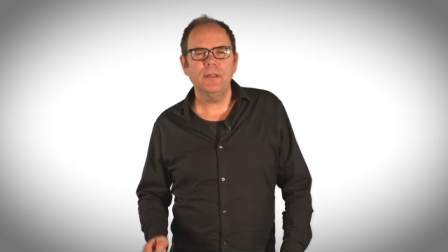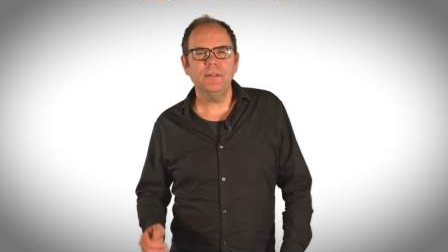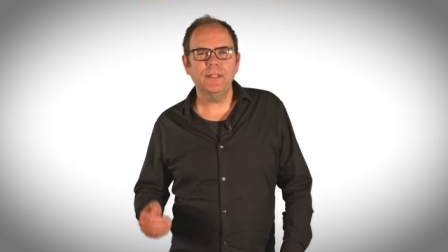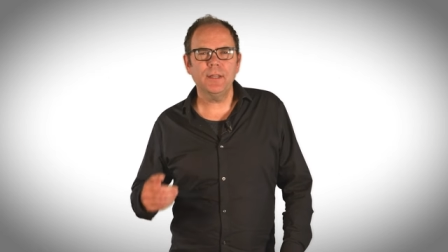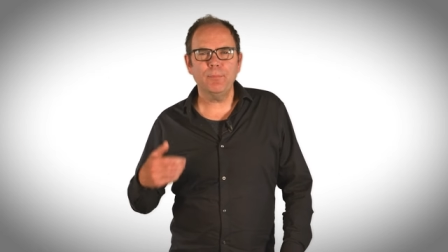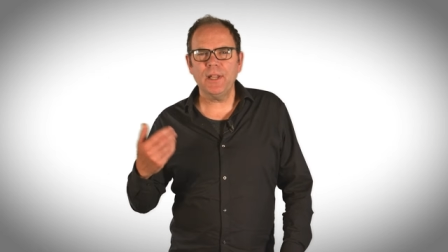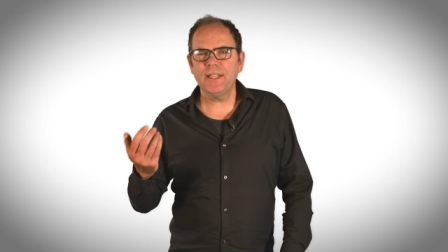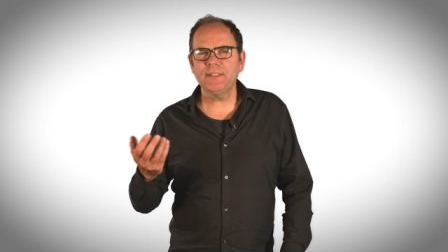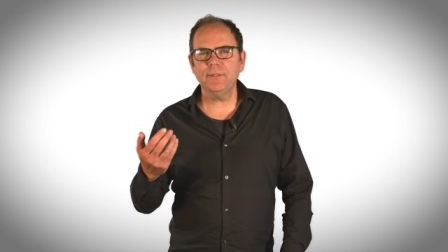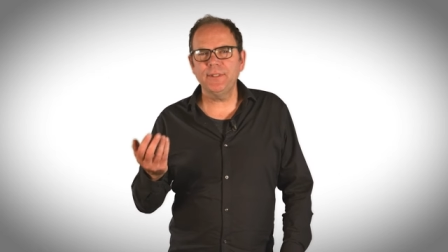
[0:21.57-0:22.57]
that
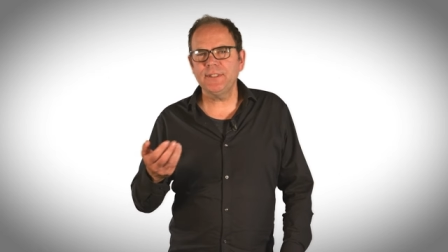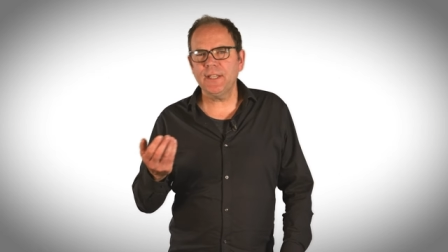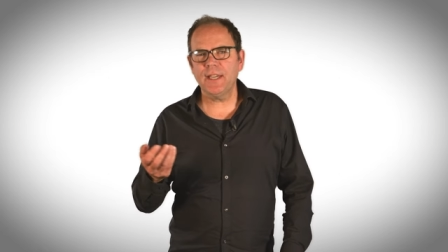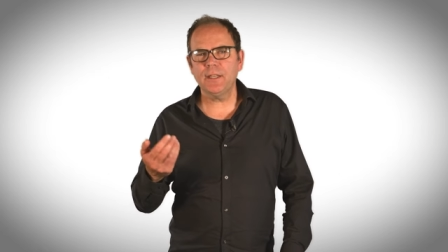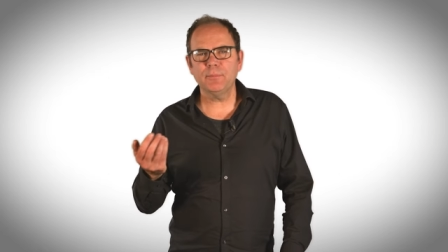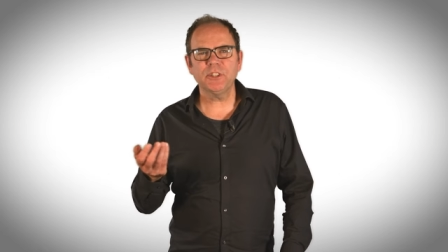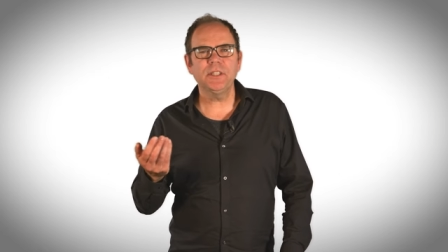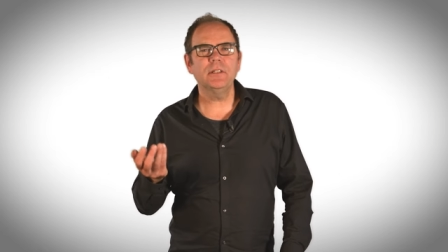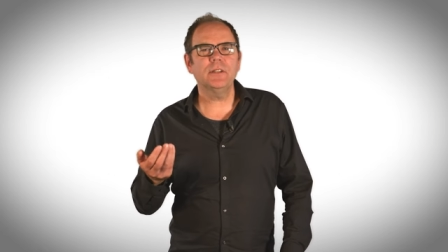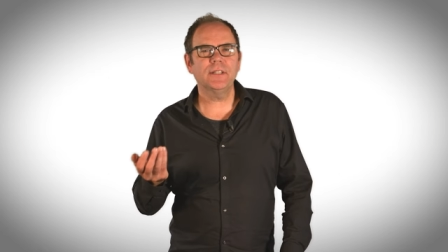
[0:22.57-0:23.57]
applies sophisticated
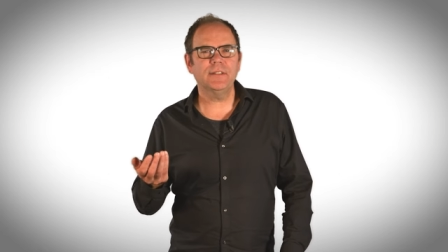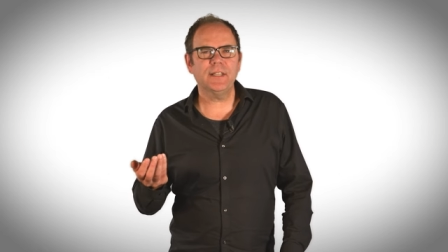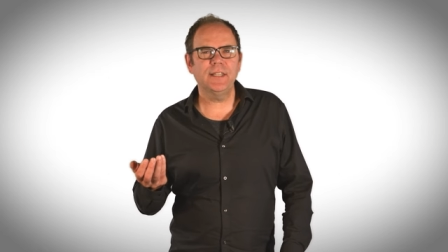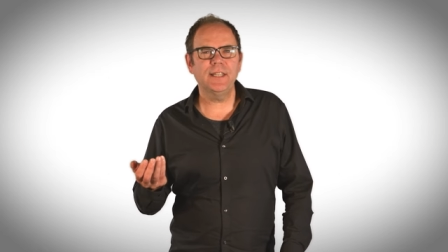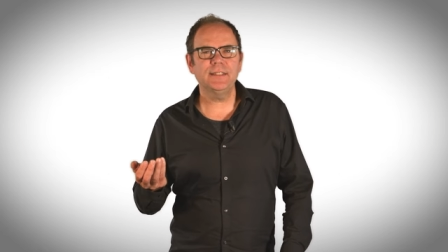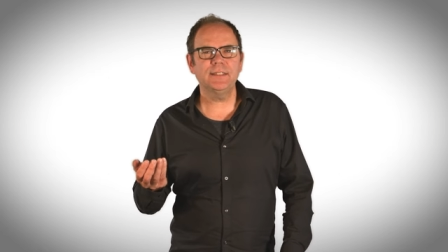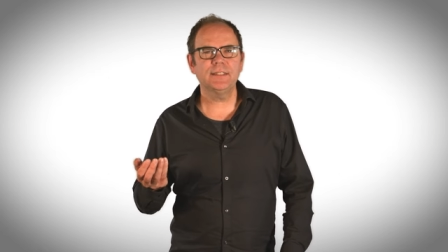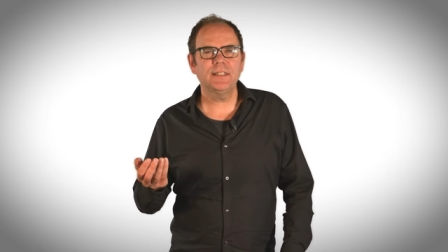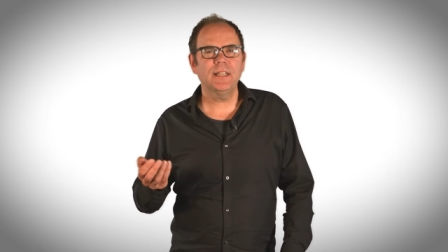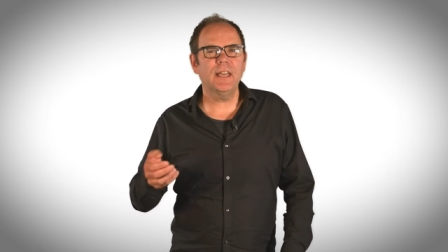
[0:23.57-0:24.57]
machine learning
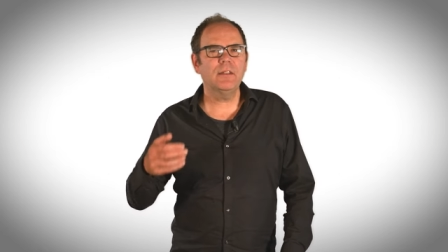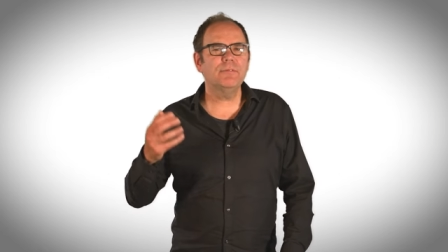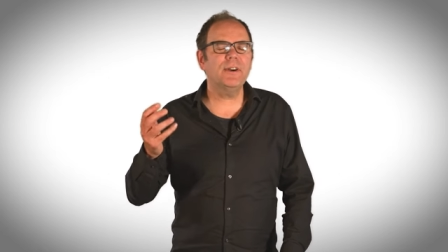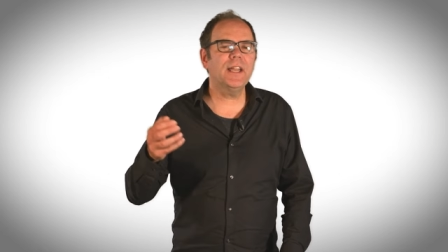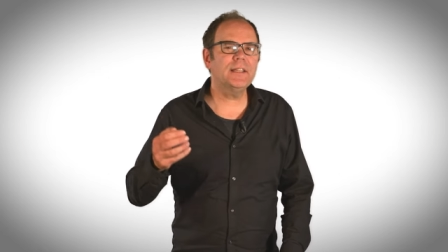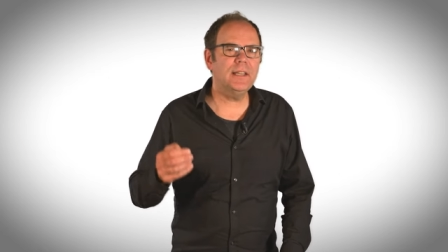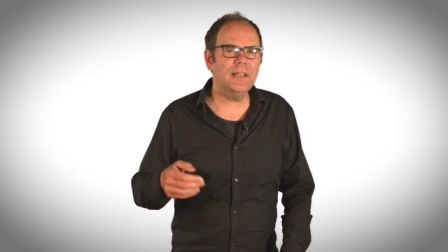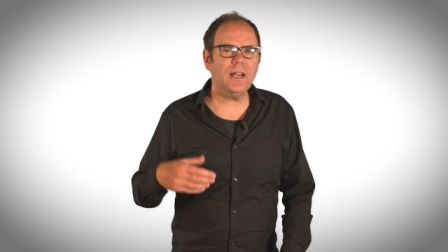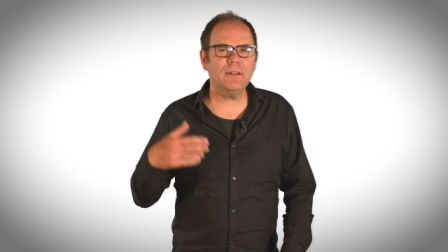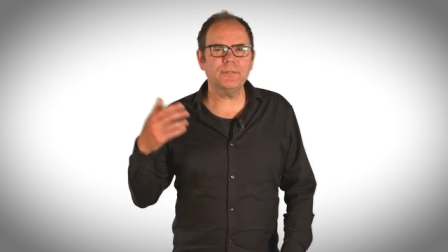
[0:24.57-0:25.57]
techniques, and
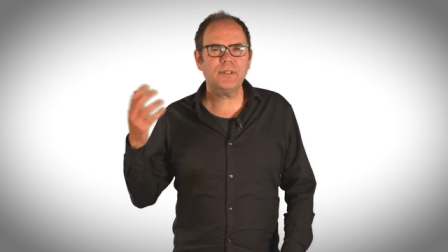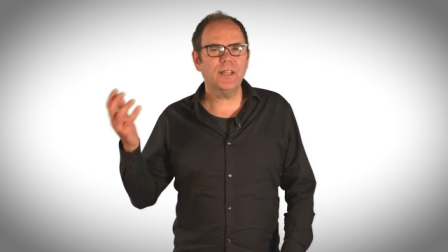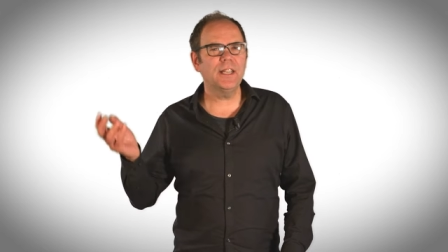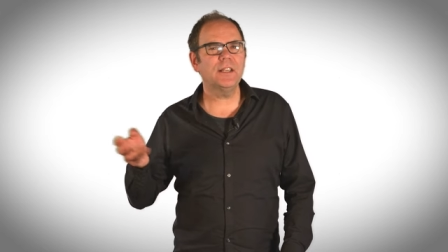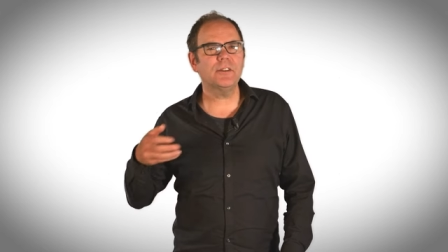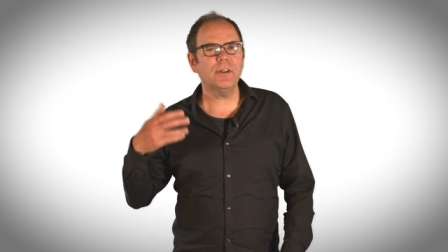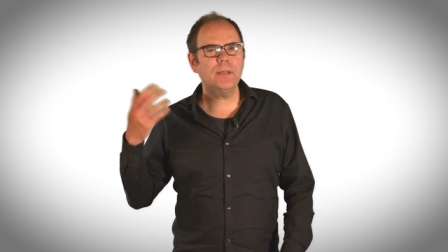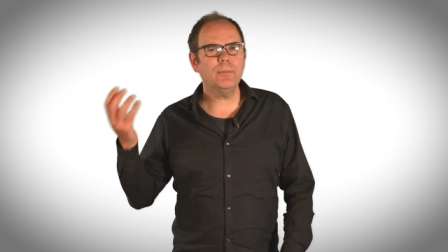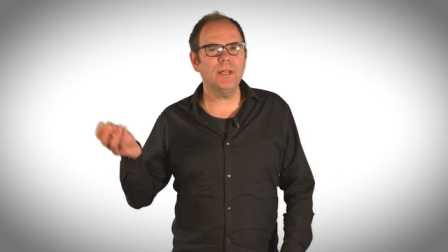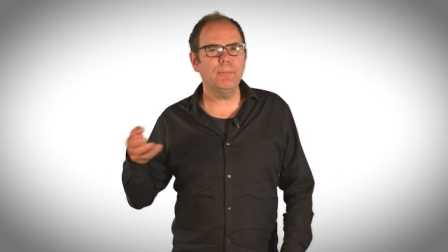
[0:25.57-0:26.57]
finally, after
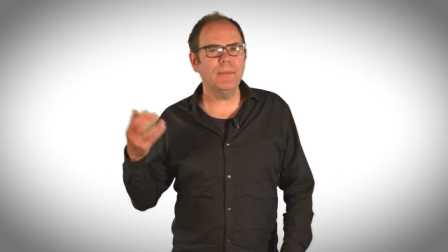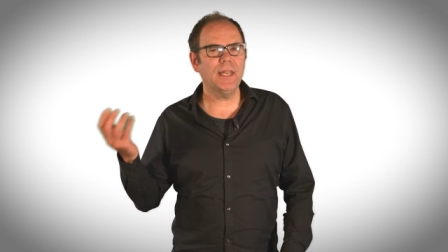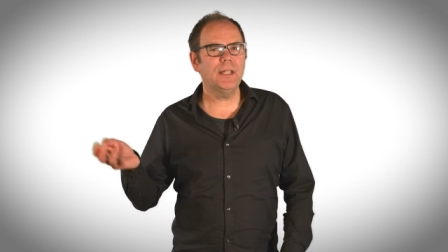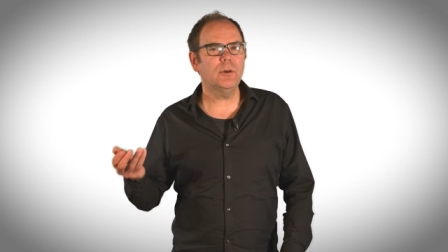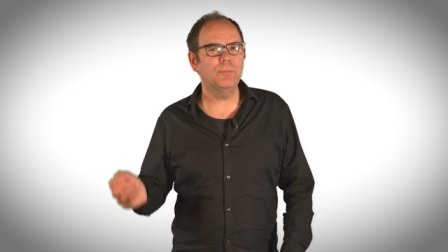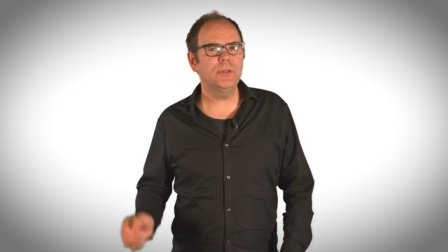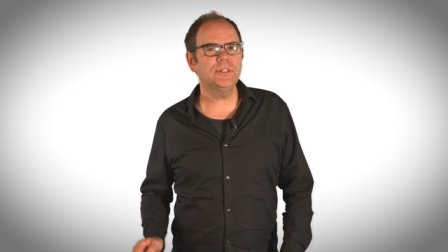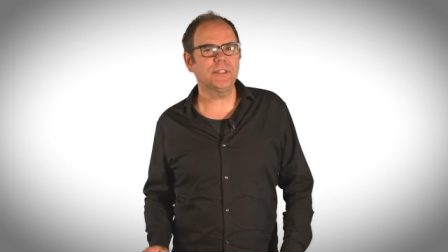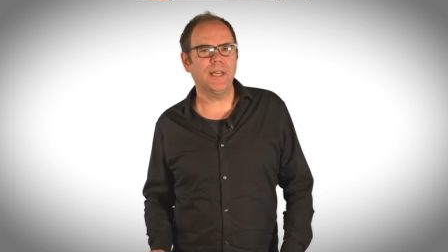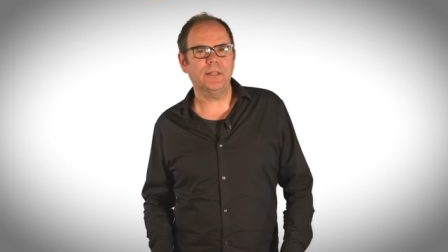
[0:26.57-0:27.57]
incredibly many
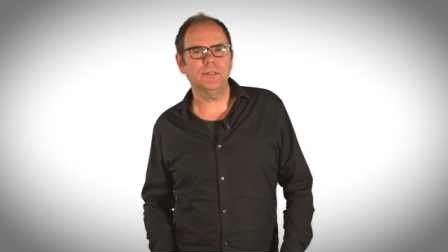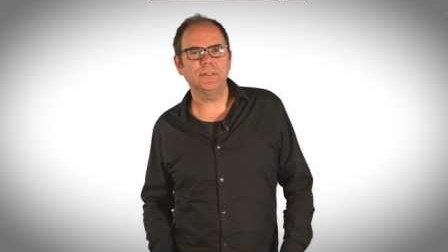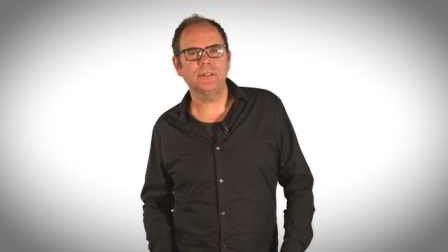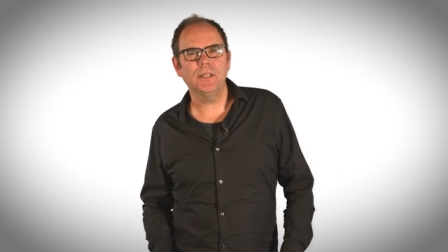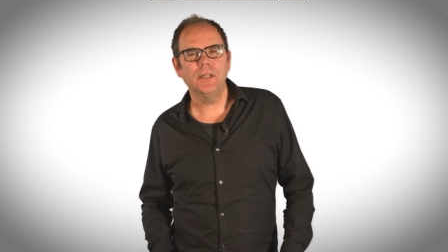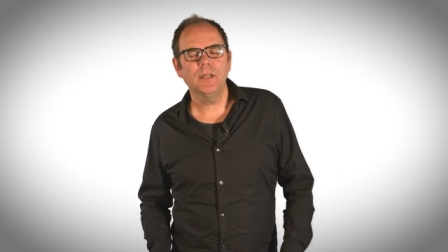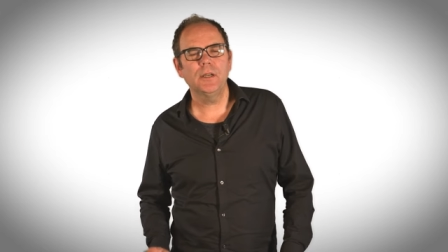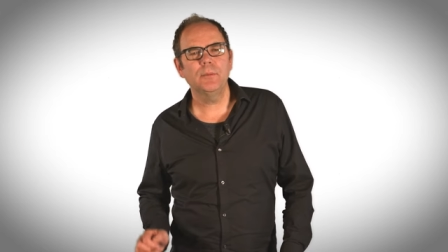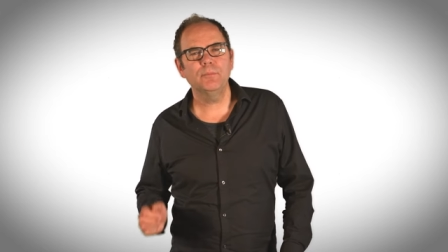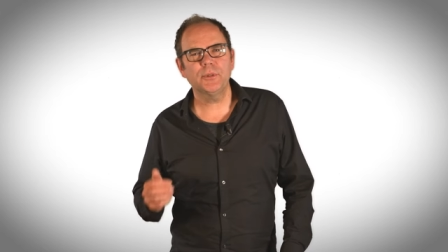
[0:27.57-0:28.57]
compute cycles,
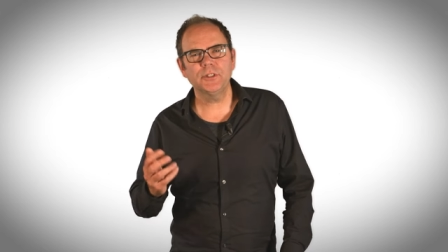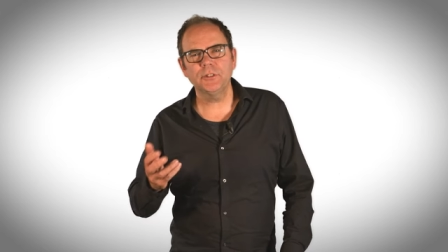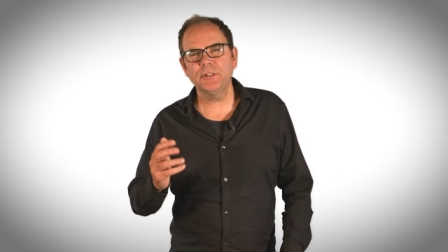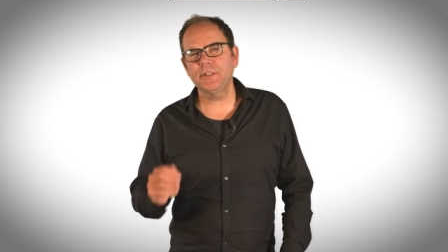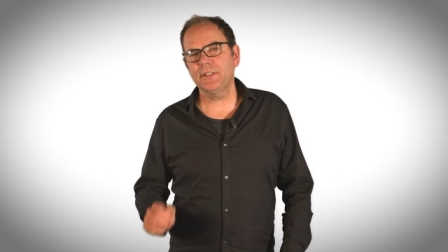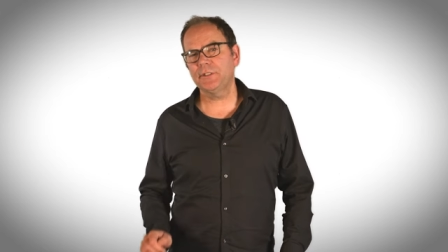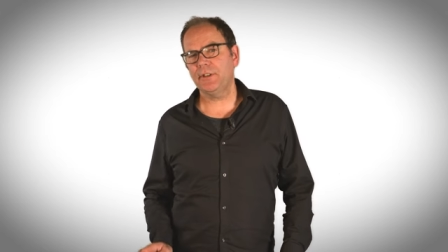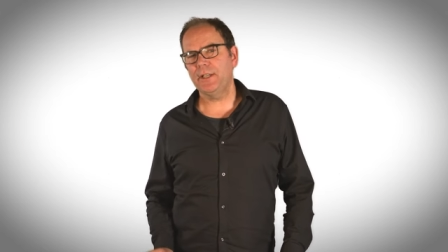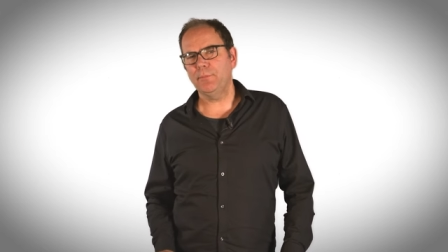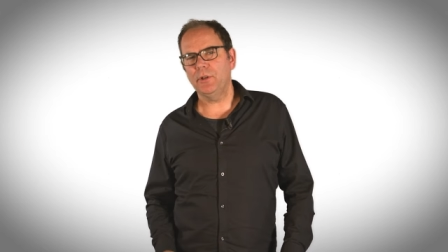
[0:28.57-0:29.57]
produces a
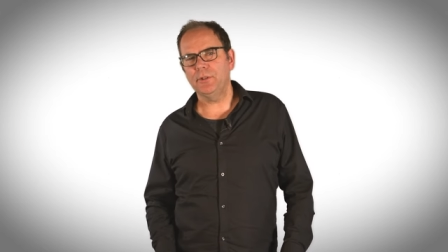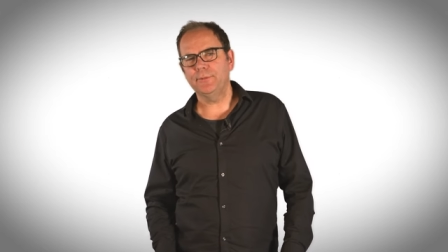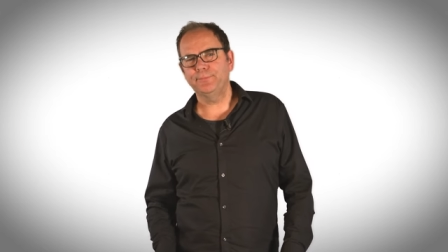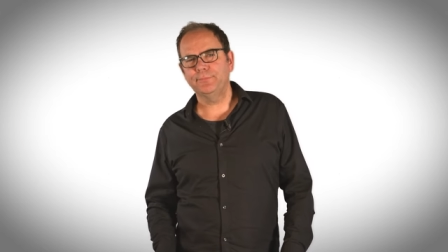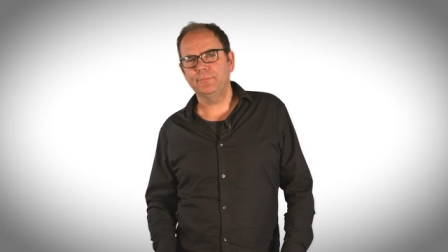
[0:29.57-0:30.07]
trained model.